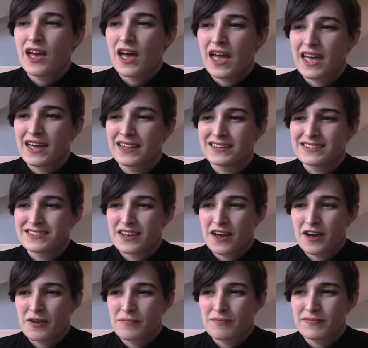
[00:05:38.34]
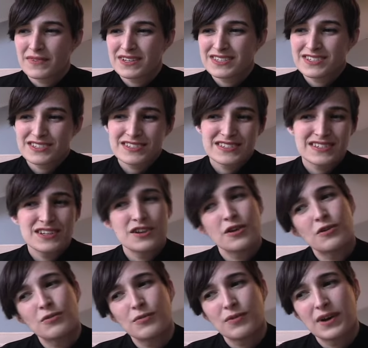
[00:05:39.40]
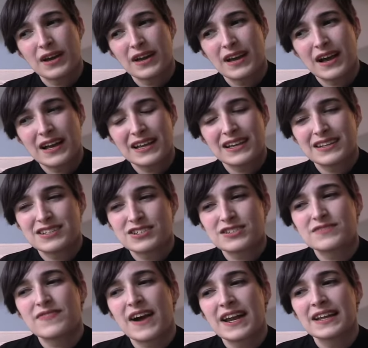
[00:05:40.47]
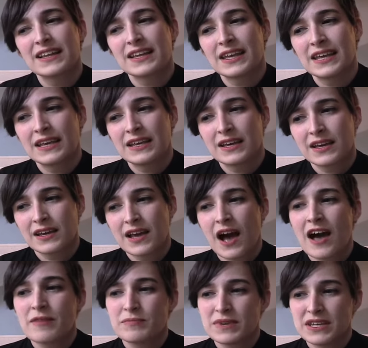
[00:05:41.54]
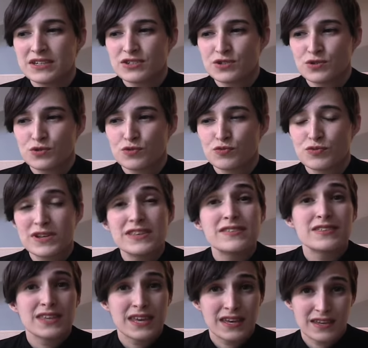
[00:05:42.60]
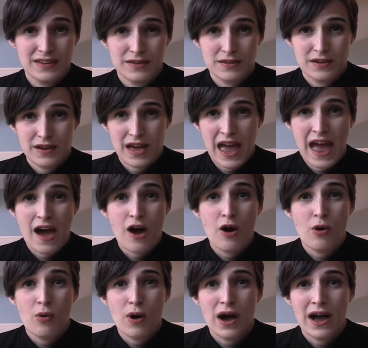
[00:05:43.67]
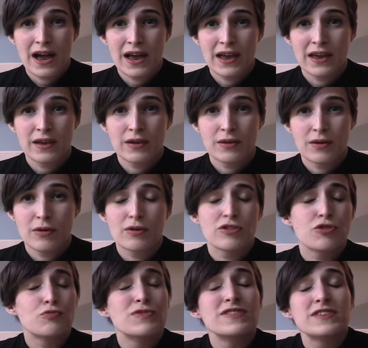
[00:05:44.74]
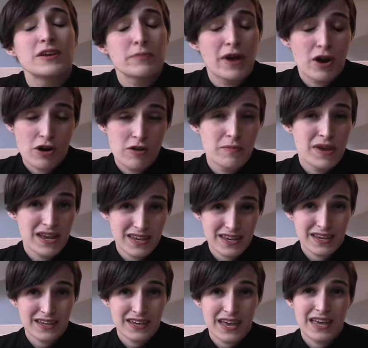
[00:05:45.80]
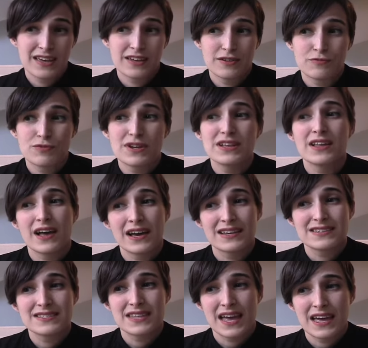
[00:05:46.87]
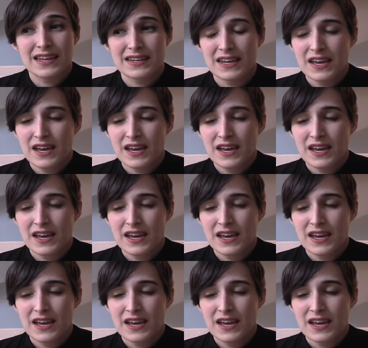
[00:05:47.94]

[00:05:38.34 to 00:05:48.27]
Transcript: and um, it's just, you know, it just finally got me to rethink how I, uh, rethink my art making and realize that